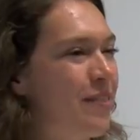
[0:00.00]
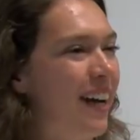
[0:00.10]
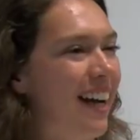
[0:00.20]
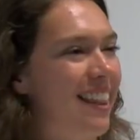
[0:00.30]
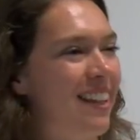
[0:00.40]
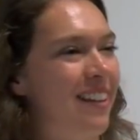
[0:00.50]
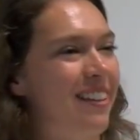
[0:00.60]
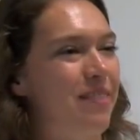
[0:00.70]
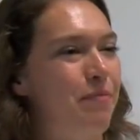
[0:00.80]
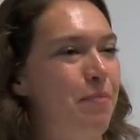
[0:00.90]
aware that
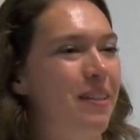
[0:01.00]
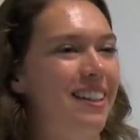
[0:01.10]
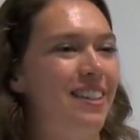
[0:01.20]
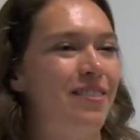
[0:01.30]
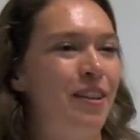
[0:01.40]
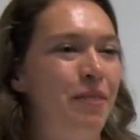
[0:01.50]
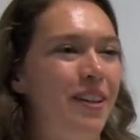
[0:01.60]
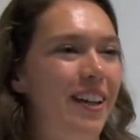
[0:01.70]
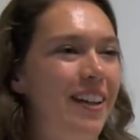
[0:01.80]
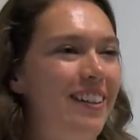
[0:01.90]
there are people in this room
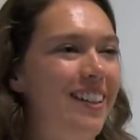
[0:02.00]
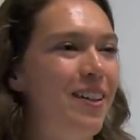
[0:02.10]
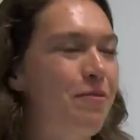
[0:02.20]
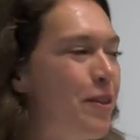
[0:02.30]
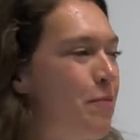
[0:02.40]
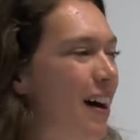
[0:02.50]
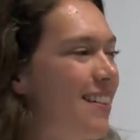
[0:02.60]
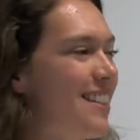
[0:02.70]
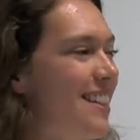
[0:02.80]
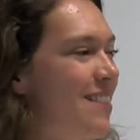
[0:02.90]
who know a lot more
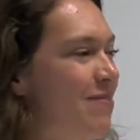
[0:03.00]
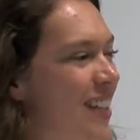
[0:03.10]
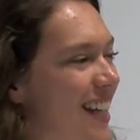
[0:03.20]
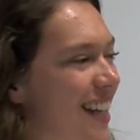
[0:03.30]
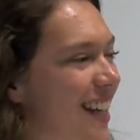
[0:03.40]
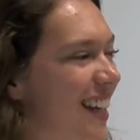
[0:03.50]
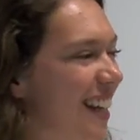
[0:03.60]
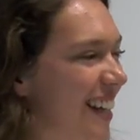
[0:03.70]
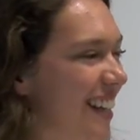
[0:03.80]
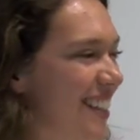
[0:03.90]
about it than me,
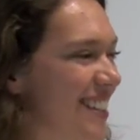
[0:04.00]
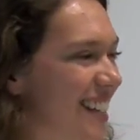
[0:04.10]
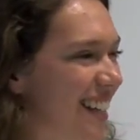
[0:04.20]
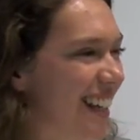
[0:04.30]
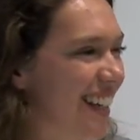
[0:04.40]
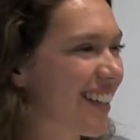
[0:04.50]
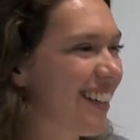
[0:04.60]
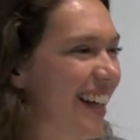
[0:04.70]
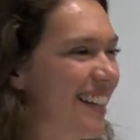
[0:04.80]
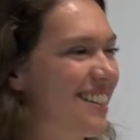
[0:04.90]
including
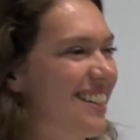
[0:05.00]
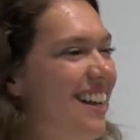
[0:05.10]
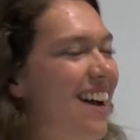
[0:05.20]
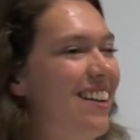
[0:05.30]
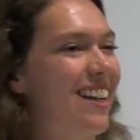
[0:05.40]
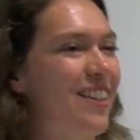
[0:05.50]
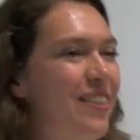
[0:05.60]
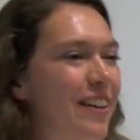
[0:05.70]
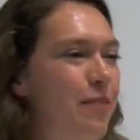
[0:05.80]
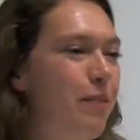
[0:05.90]
Colette and Eric,
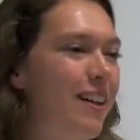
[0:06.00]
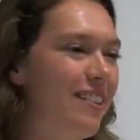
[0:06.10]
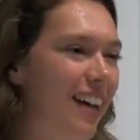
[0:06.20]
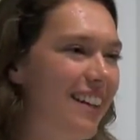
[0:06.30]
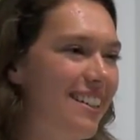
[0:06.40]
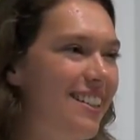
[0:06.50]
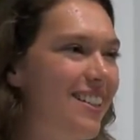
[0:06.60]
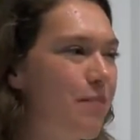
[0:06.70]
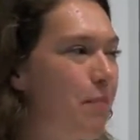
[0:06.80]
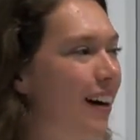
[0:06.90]
who both actually
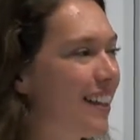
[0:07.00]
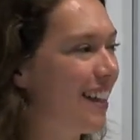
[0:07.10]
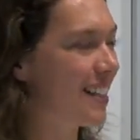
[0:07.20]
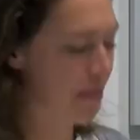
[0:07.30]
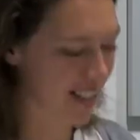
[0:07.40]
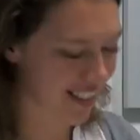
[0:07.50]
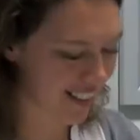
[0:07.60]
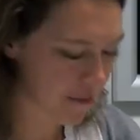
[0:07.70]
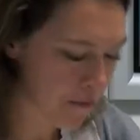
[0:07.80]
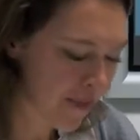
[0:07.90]
took part in the exhibition.